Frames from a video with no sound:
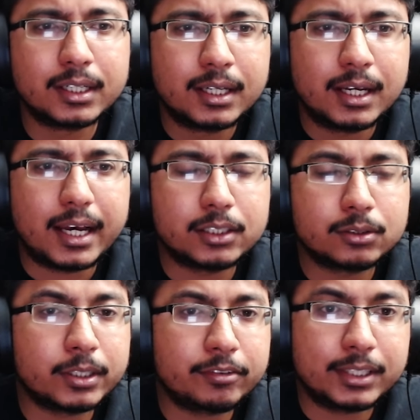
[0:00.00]
I don't
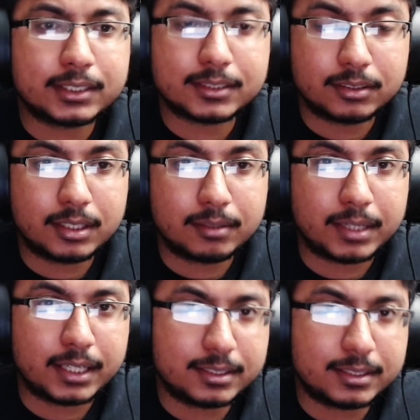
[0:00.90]
know if it's
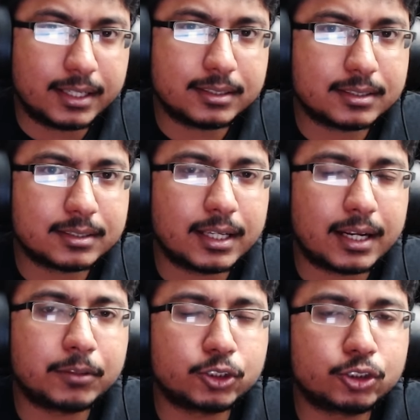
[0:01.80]
my settings that
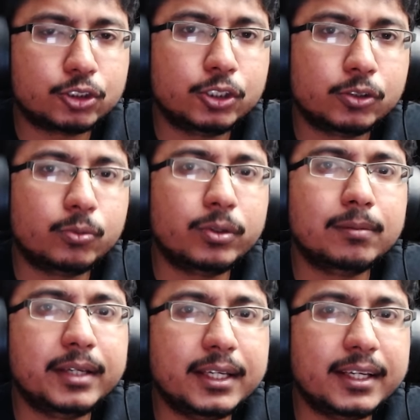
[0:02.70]
I'm going to show you will
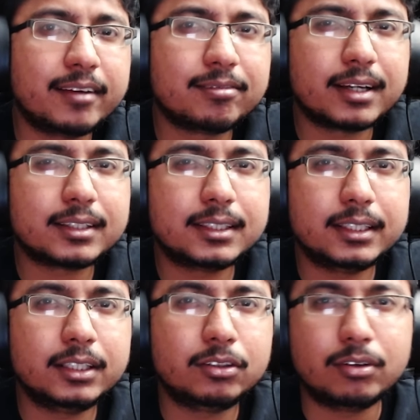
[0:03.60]
be affected
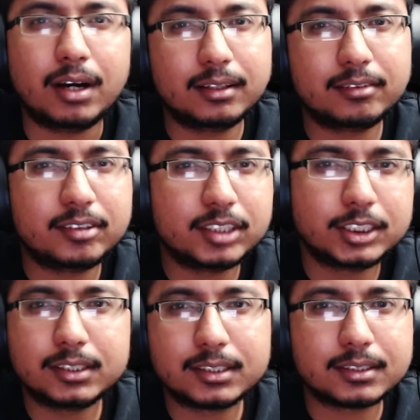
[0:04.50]
into other
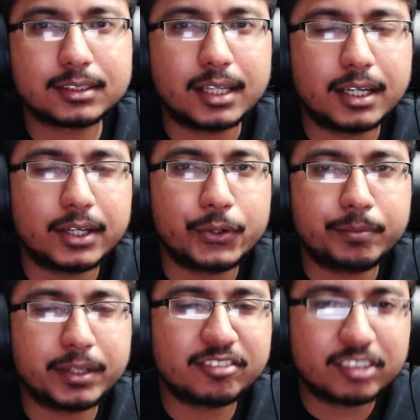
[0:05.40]
versions, the
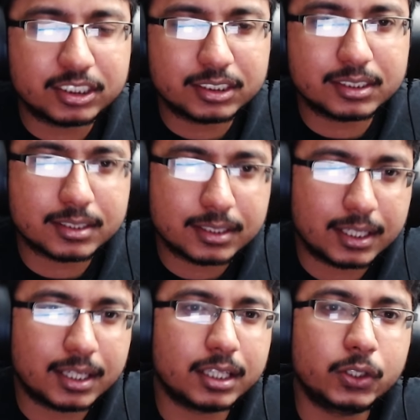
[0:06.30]
European versions.
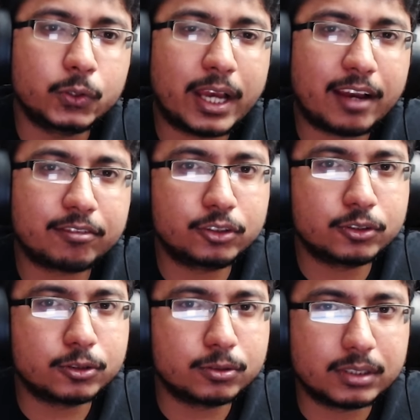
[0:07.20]
You have
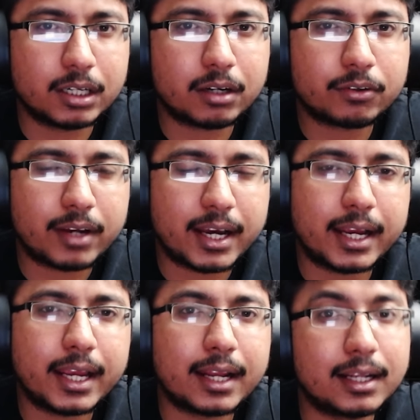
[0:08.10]
to try
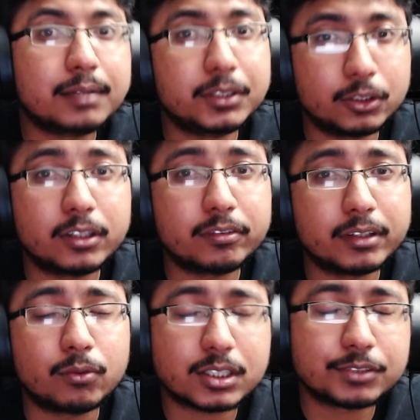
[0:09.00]
and let me know if
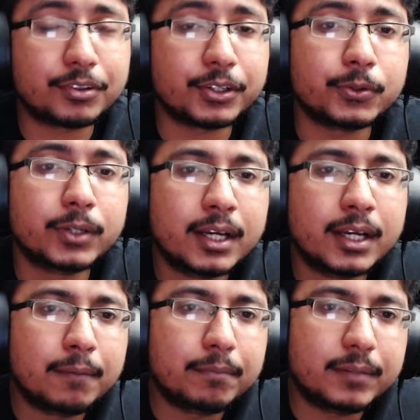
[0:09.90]
it works for you.
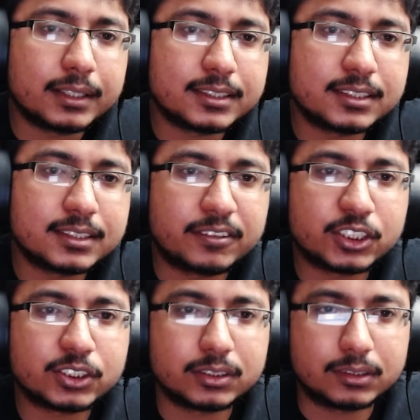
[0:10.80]
But this is the
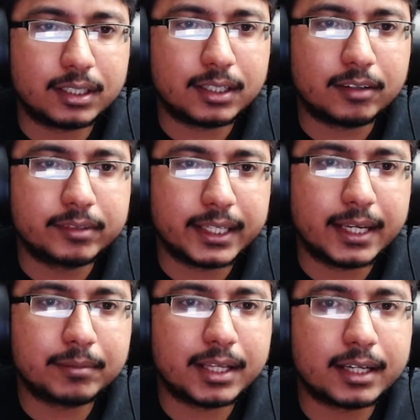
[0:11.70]
version of the
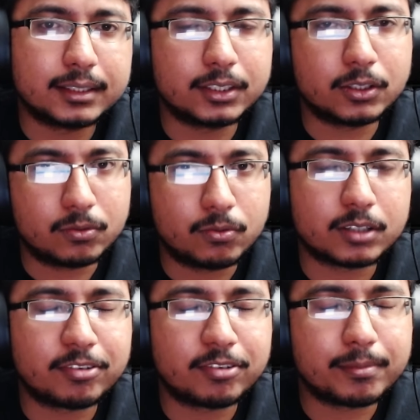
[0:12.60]
game that
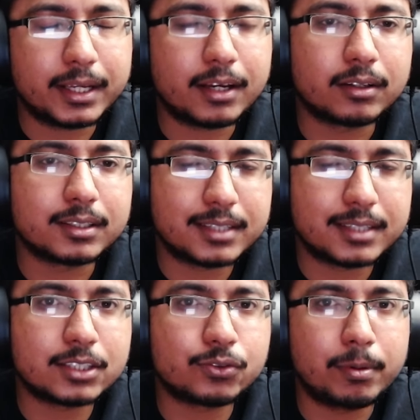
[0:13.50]
worked for me, or the
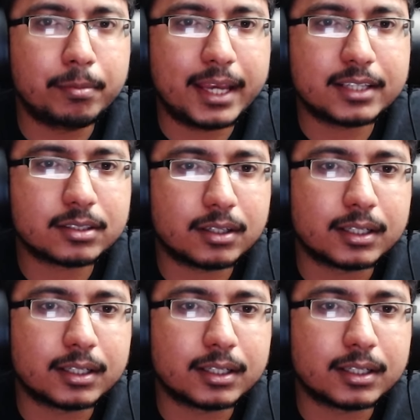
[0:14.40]
settings will be based on.